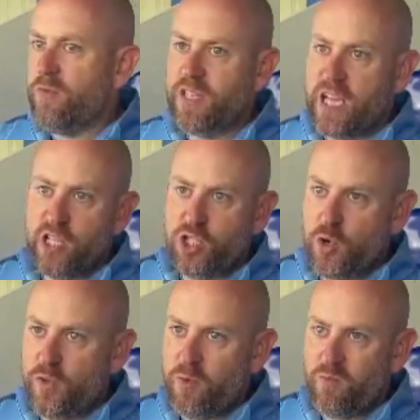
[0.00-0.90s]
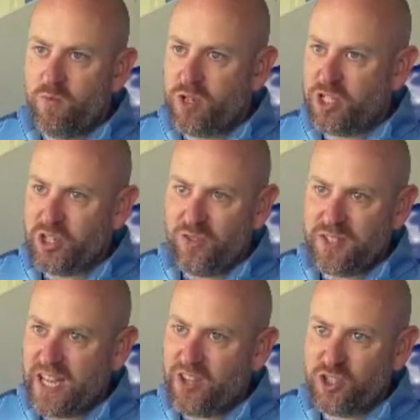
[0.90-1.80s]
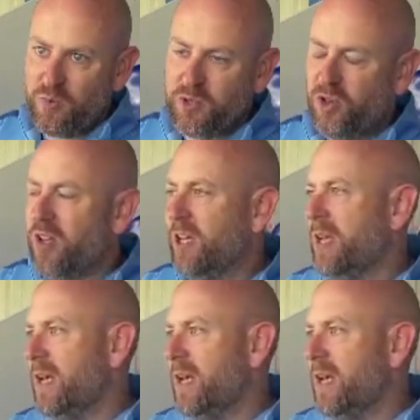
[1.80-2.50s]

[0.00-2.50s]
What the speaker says: We've taken two of them, which is enough to get the job done.